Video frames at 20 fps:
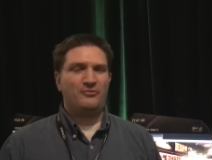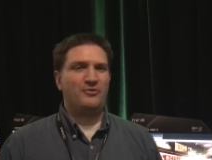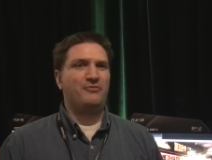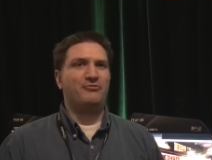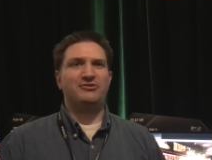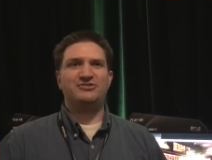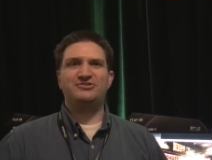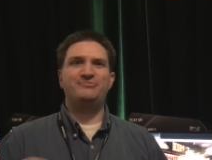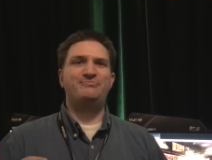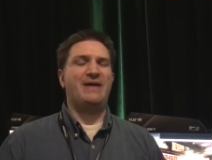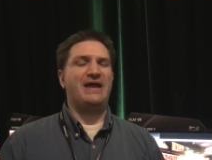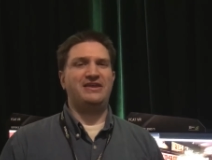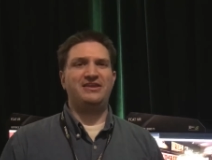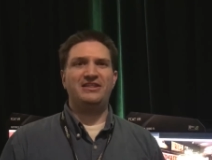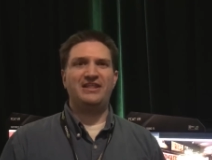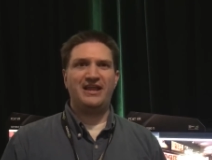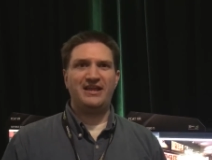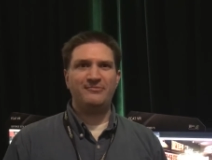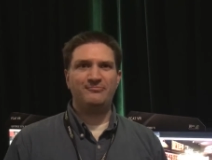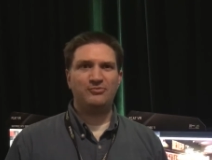We were
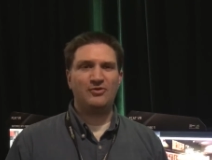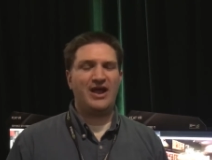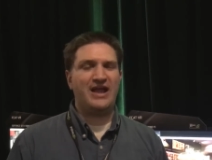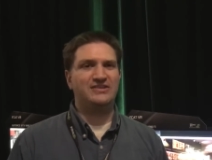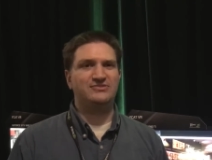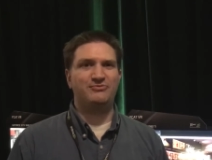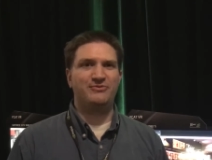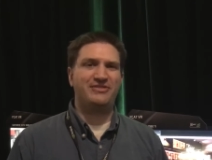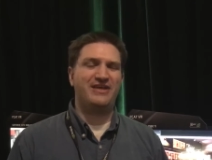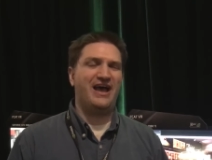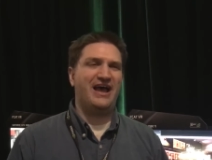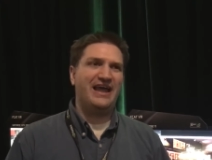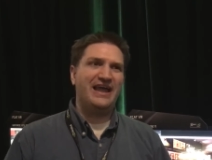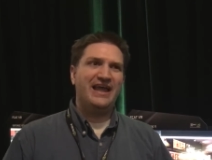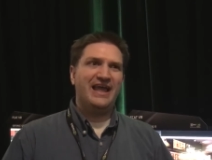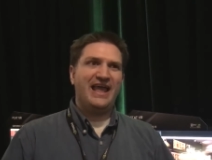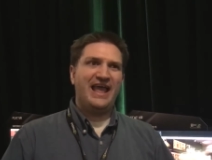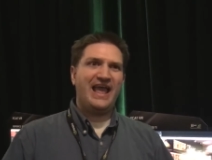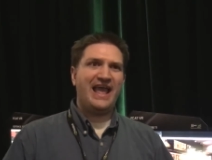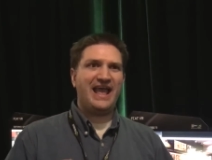speculating price. We thought,
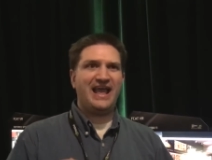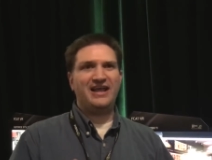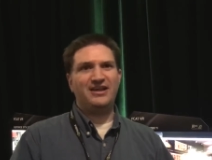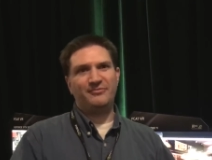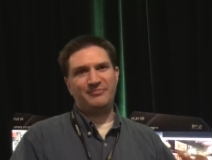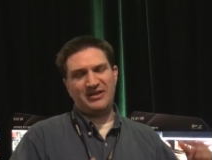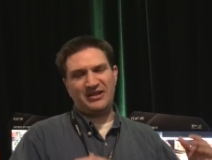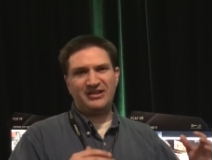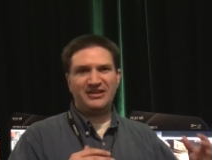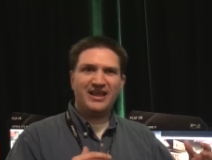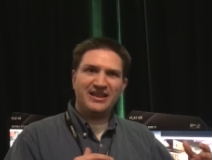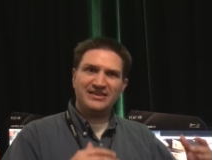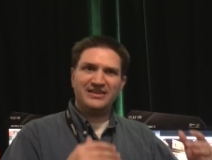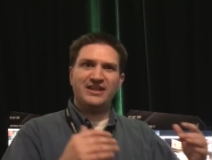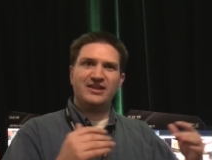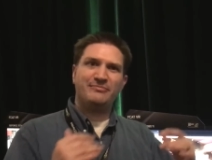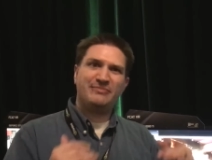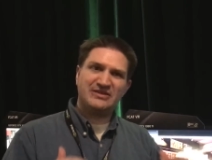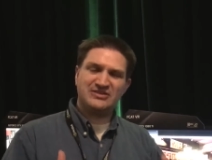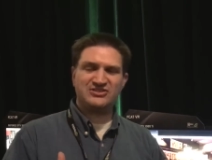eh, it'll be a
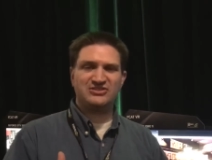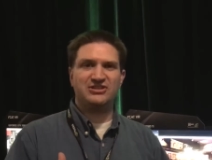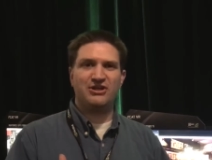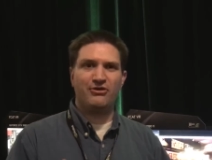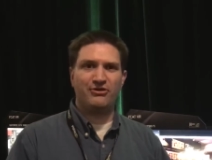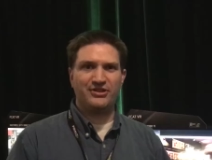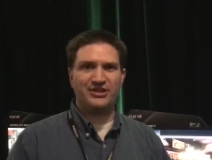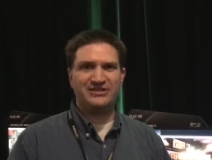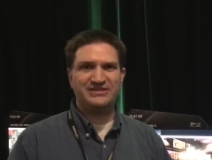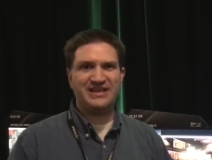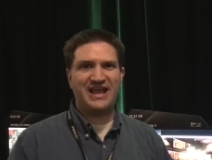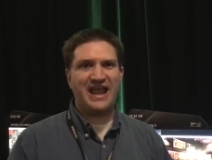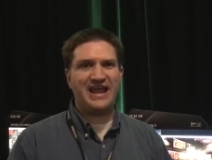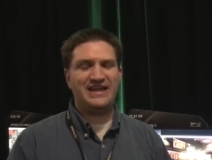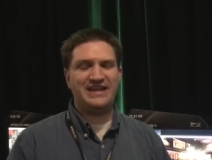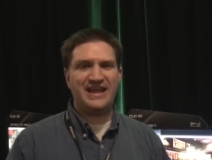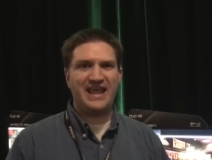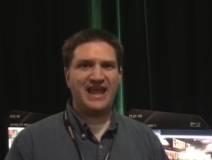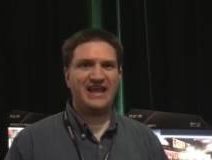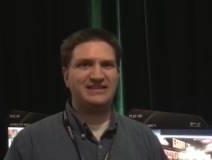little bit slower than
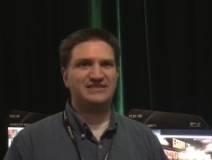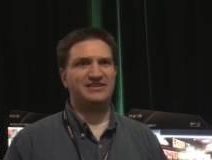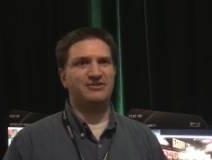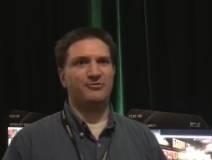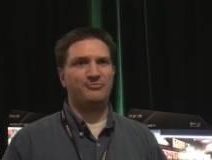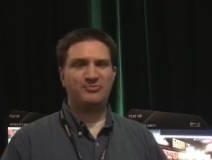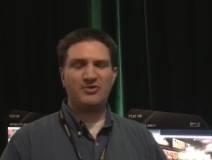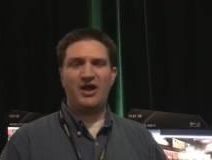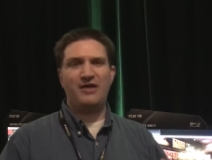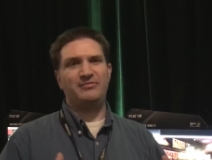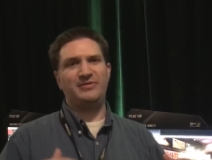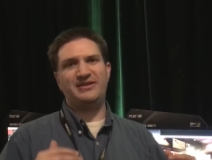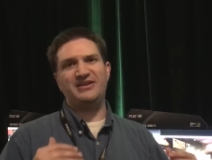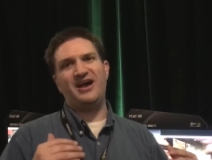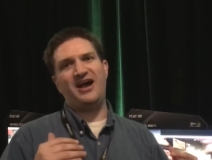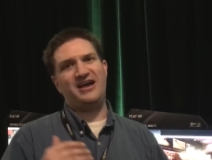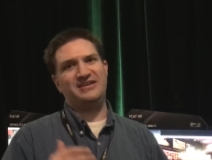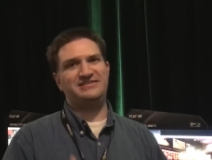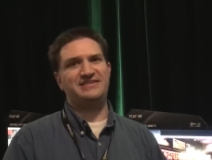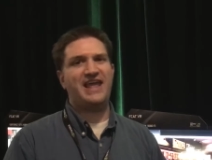Titan X. It'll probably
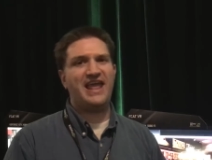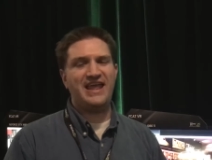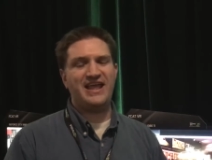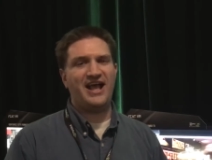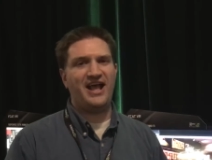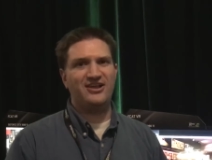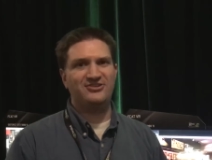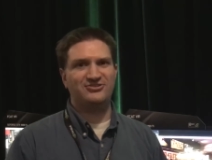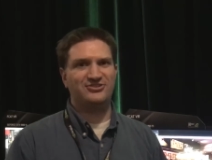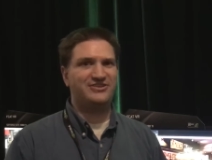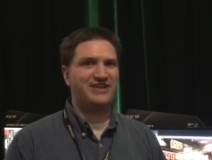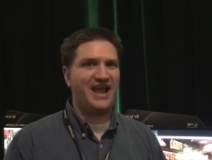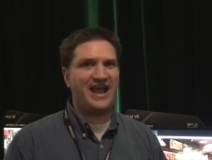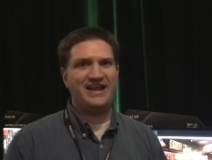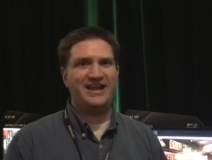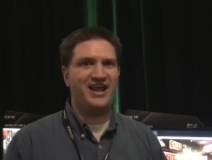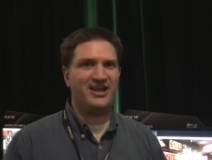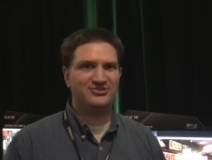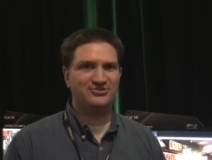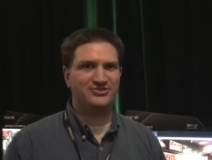cost $800,
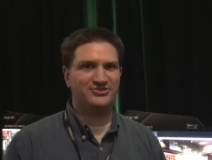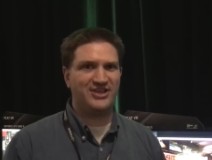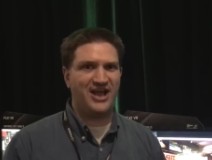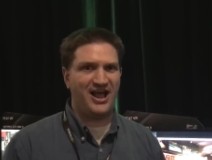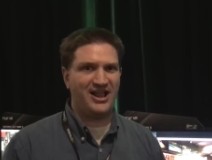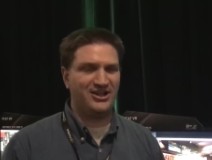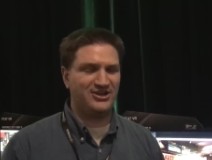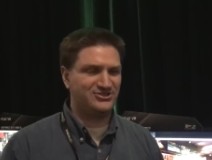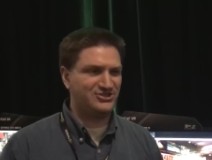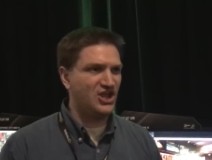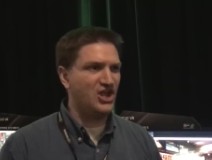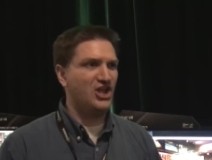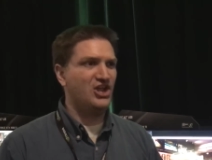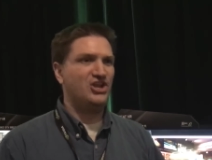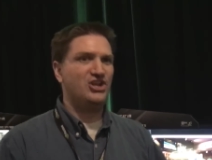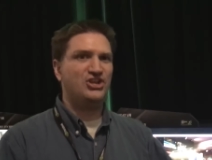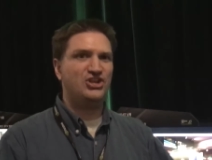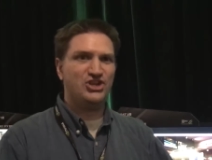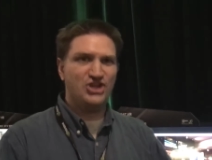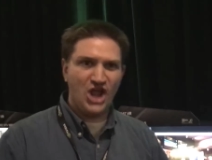
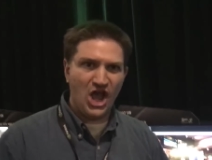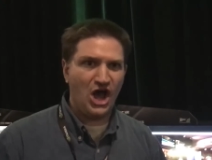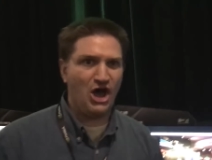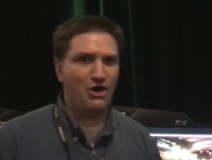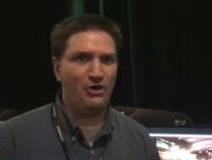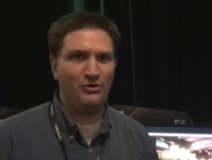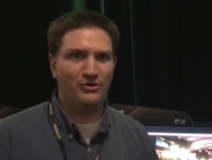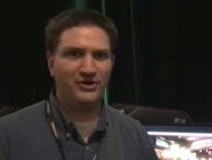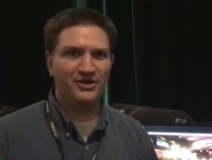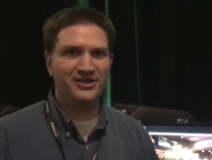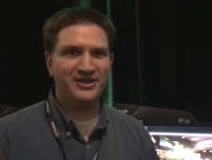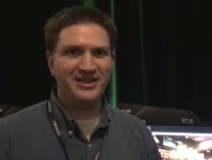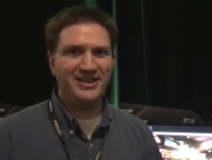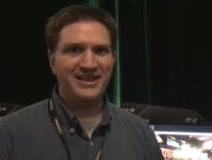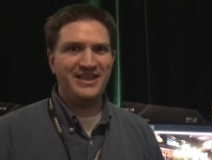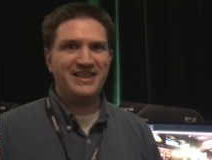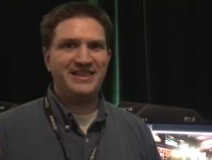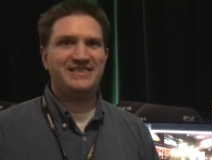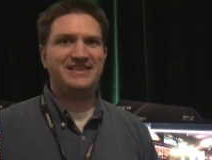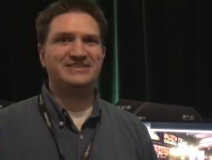$900. No.
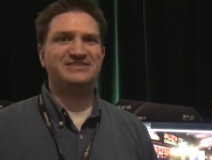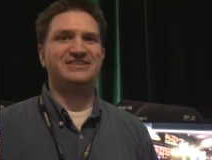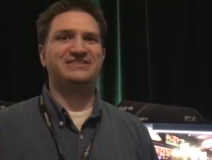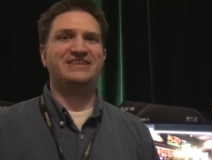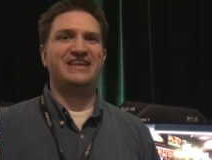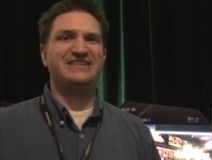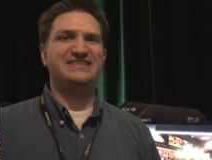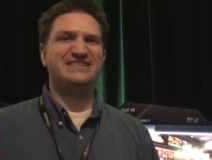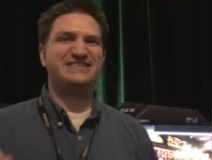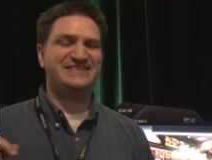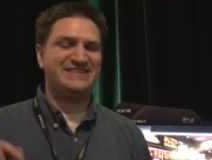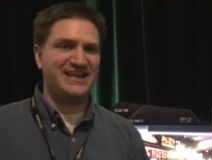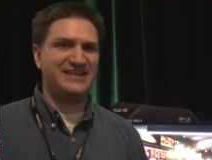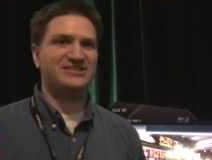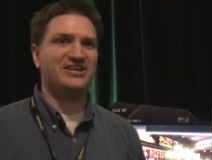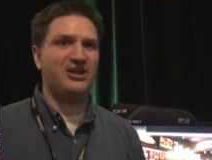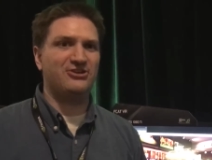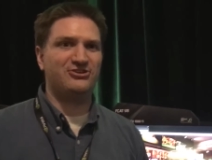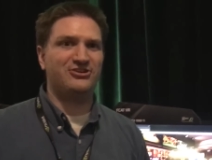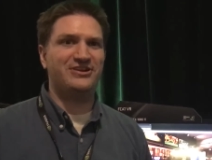This is a
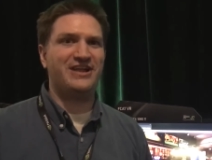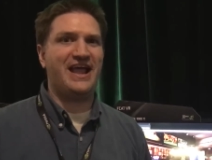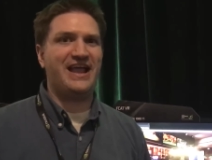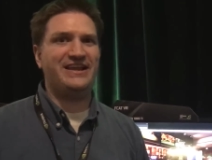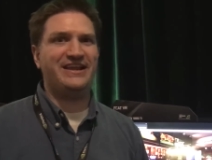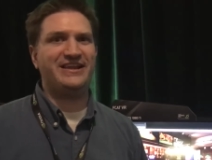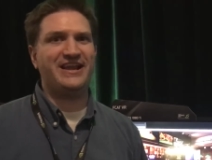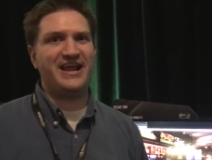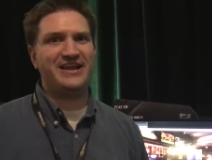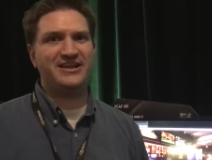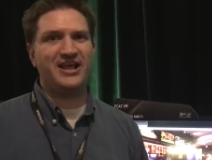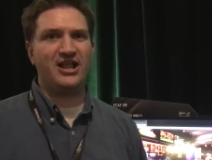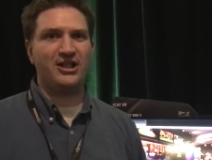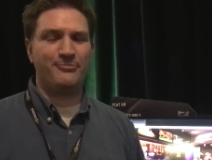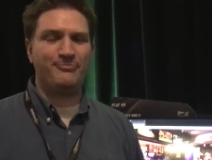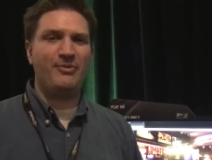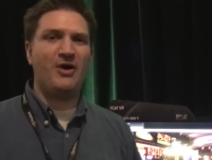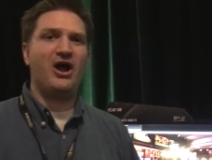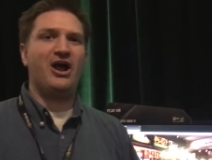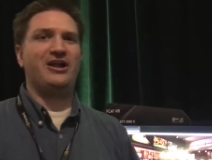
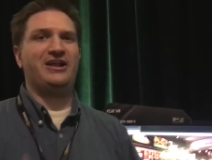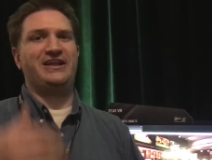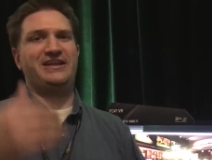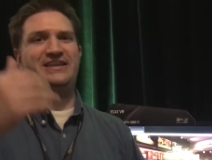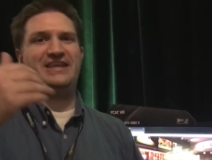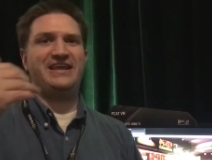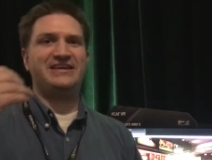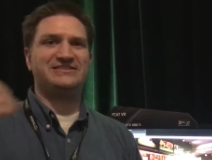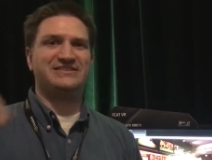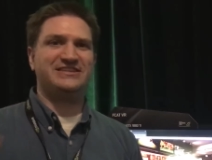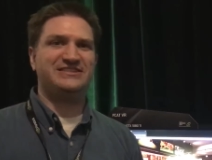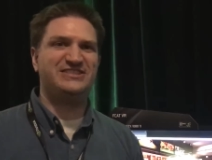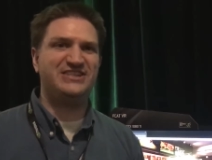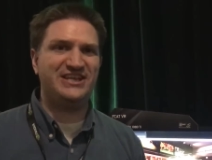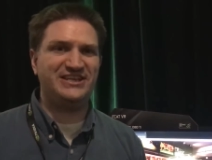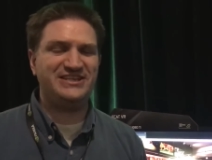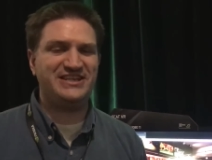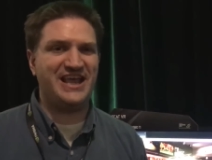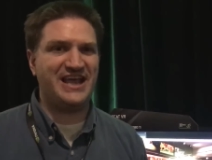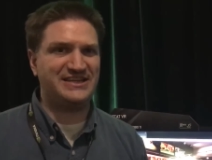$699 part. Kicks the
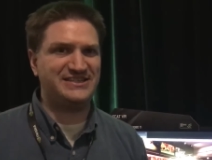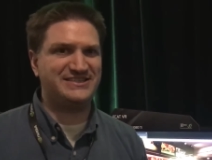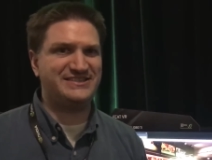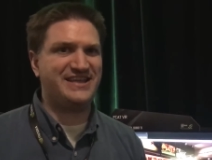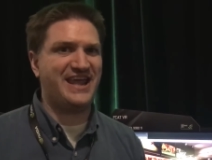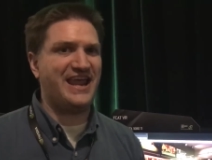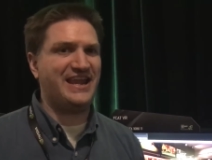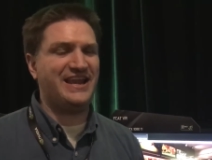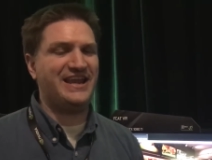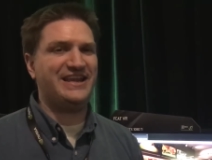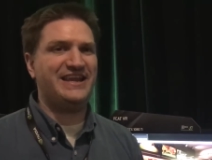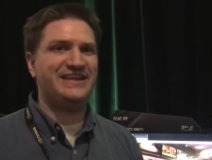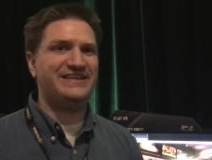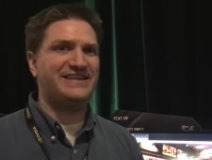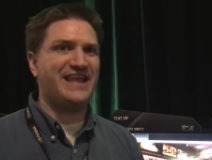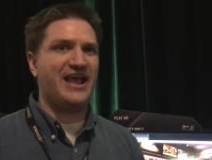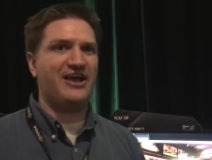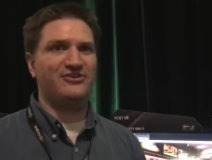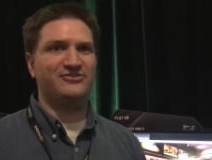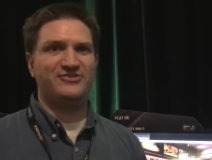GTX 1080
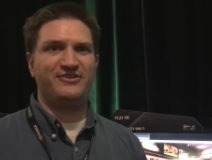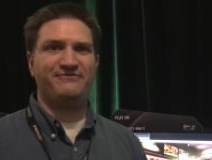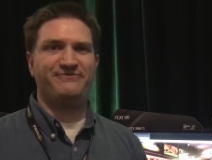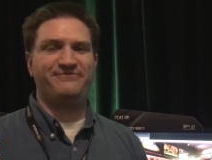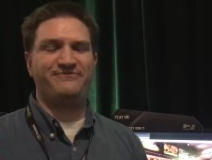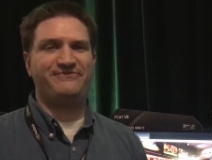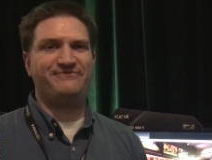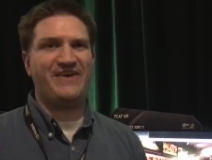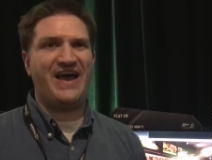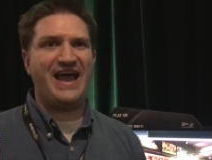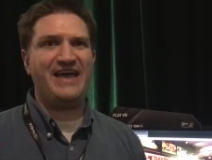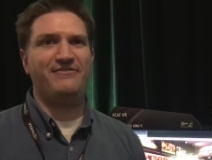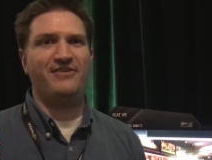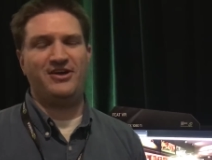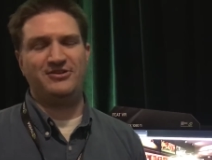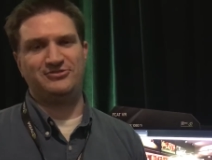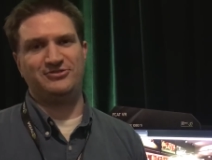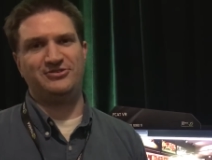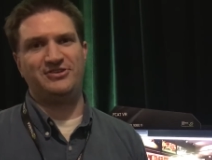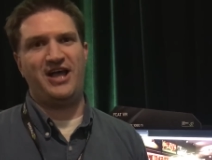down to
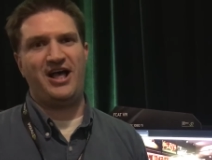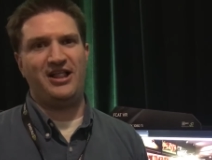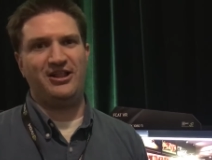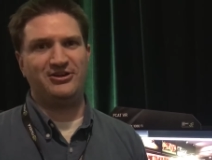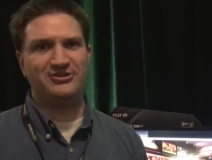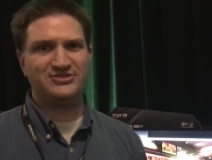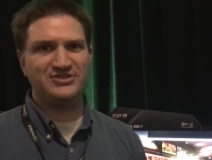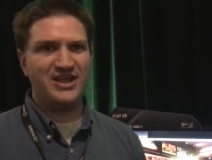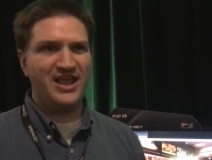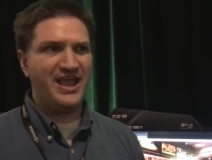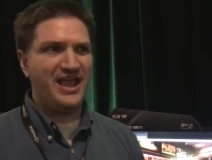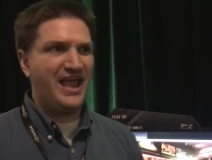$500